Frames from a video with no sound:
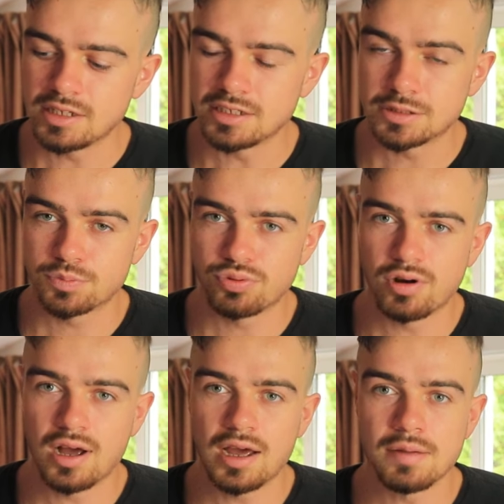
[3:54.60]
is
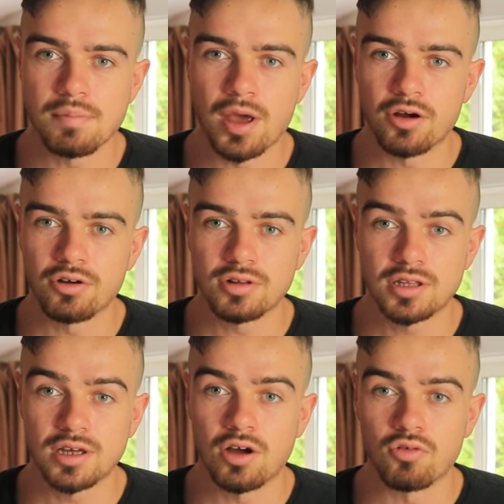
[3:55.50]

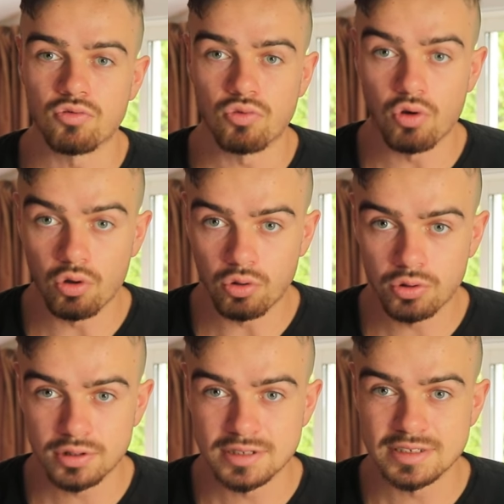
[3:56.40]
primarily a
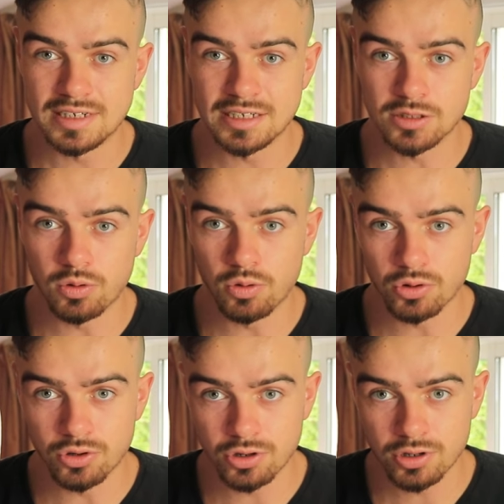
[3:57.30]
role
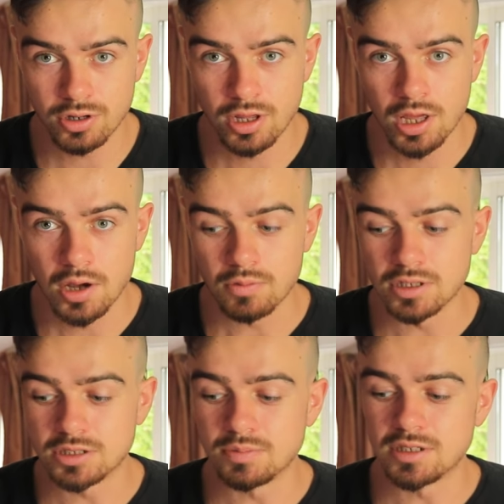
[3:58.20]
disorder,
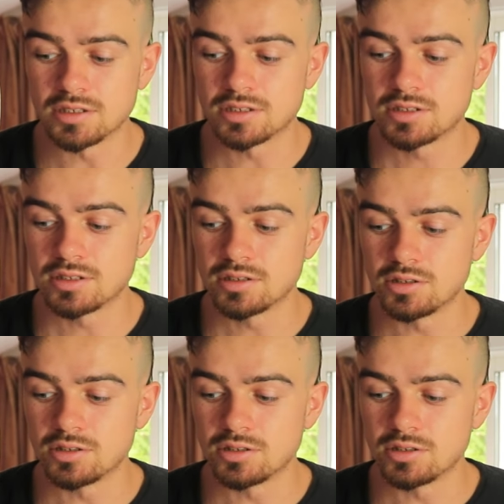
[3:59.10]
which means